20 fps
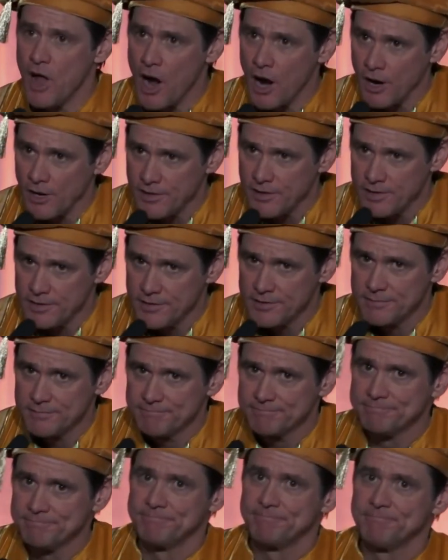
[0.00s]
heart.
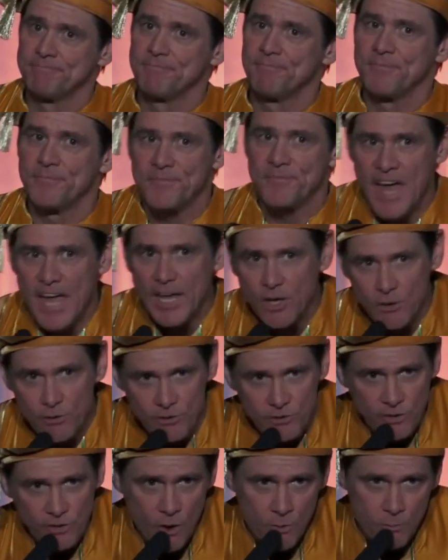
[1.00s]
Thank you
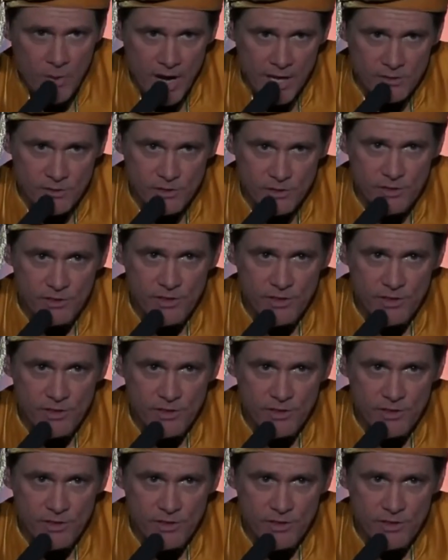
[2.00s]
so much.